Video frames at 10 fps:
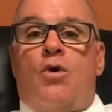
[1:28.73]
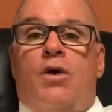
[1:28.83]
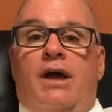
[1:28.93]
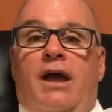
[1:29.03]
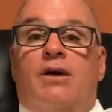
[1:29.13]

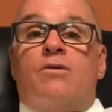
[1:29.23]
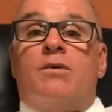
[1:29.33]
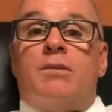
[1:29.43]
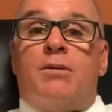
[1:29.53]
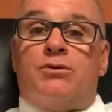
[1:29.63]
Okay,
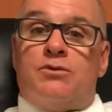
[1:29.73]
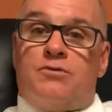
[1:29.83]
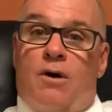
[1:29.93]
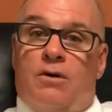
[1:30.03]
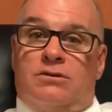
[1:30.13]
remember to
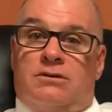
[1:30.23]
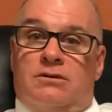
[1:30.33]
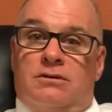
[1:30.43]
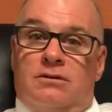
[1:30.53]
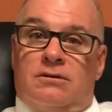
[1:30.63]
vote
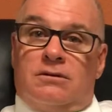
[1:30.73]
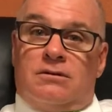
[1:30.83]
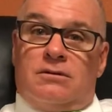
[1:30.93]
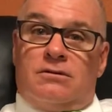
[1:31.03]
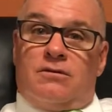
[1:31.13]

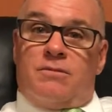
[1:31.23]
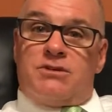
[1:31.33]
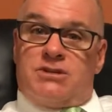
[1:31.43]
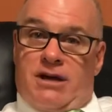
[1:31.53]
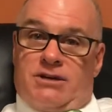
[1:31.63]
November
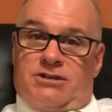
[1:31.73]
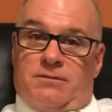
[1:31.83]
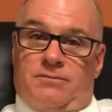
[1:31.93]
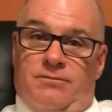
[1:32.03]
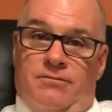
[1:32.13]
6th.
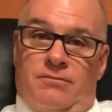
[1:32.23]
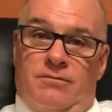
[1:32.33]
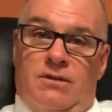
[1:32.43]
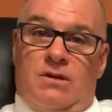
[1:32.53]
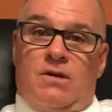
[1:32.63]

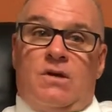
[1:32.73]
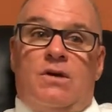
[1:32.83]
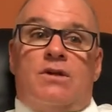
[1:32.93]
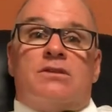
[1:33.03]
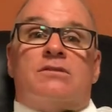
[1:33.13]

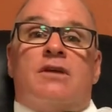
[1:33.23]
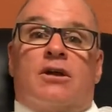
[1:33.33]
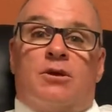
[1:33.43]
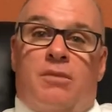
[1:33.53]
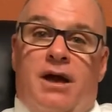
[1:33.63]

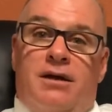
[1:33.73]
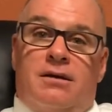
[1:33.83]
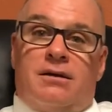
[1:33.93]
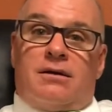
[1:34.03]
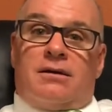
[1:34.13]
Dr. Mike,
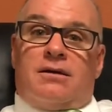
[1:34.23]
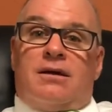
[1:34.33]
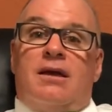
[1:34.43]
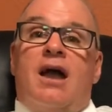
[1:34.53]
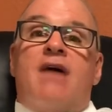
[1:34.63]

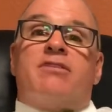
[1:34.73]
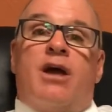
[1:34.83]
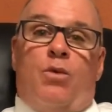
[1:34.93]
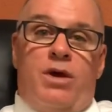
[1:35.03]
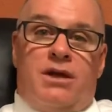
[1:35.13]
have a
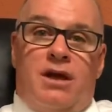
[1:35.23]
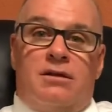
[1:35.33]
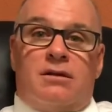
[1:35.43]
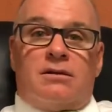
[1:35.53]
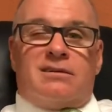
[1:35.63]
great
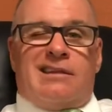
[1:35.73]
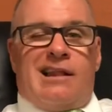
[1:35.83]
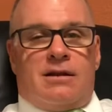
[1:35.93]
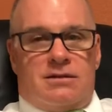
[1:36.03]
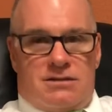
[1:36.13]
weekend.
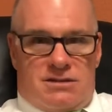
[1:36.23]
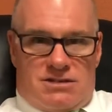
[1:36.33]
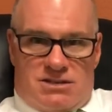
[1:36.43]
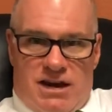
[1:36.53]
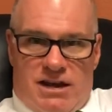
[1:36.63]

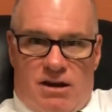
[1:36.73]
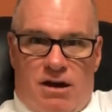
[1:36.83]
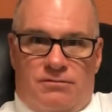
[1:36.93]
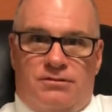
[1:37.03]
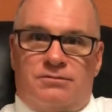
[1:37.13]
Signing
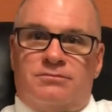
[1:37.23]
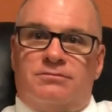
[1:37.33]
off.